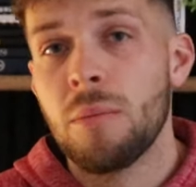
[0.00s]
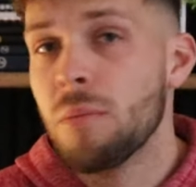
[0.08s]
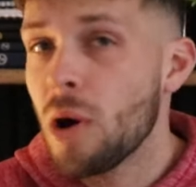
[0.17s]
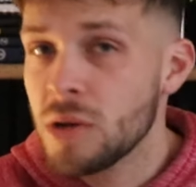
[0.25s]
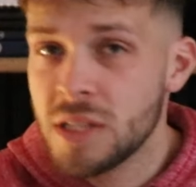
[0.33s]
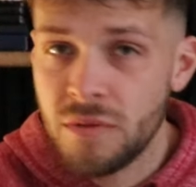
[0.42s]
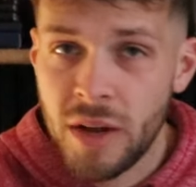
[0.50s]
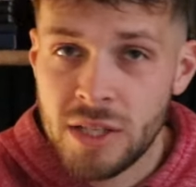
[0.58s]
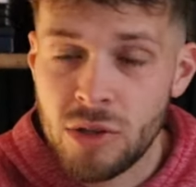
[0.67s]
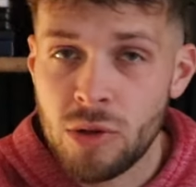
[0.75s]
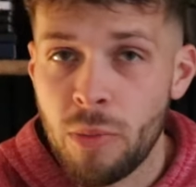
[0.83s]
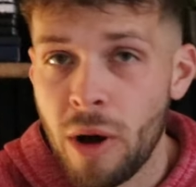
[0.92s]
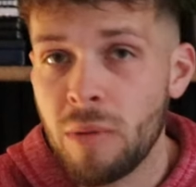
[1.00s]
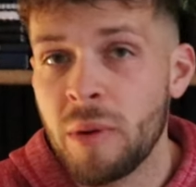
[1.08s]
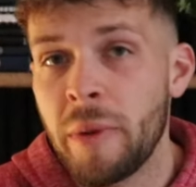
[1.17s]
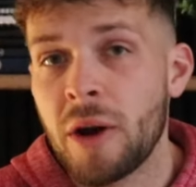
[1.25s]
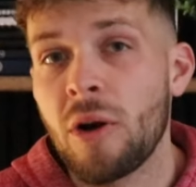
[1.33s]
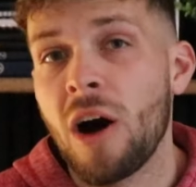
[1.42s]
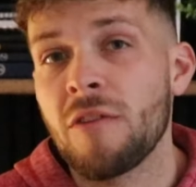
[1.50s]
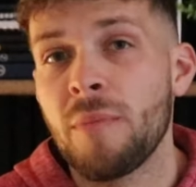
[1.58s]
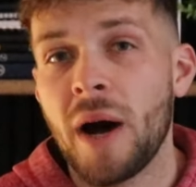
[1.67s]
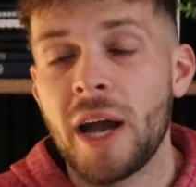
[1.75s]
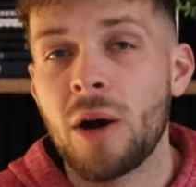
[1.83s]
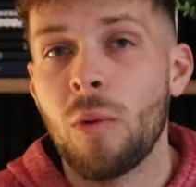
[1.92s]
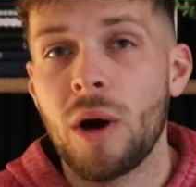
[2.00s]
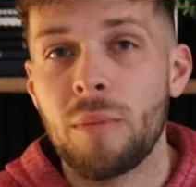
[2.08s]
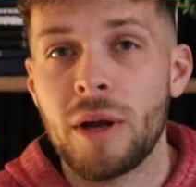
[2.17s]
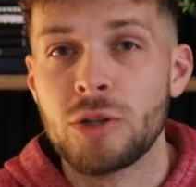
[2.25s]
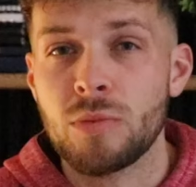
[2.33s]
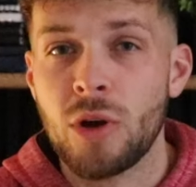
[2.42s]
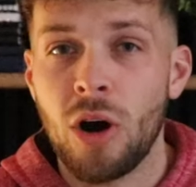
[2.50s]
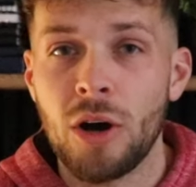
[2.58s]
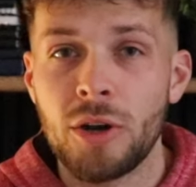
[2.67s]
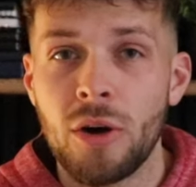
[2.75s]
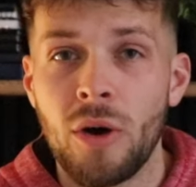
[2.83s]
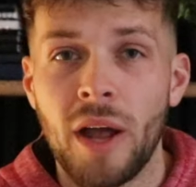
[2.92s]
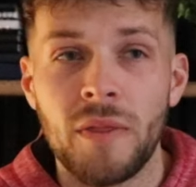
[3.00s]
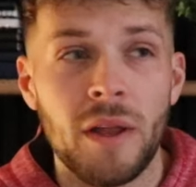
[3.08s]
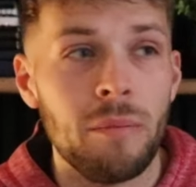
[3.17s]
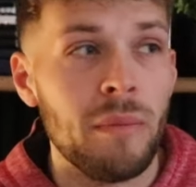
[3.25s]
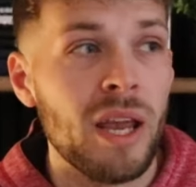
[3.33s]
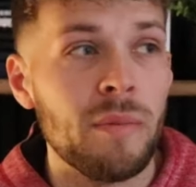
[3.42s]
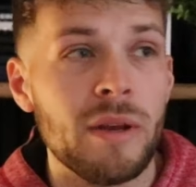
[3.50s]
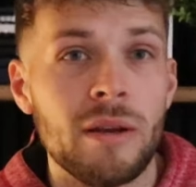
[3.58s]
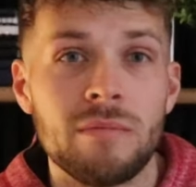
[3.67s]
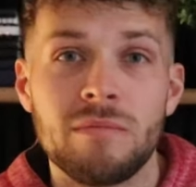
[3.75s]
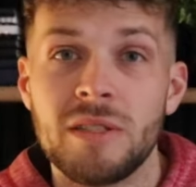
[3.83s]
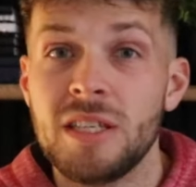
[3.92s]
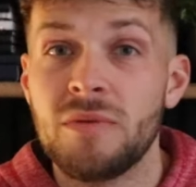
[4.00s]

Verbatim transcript: most investors are probably better off buying a one bedroom condo and then maybe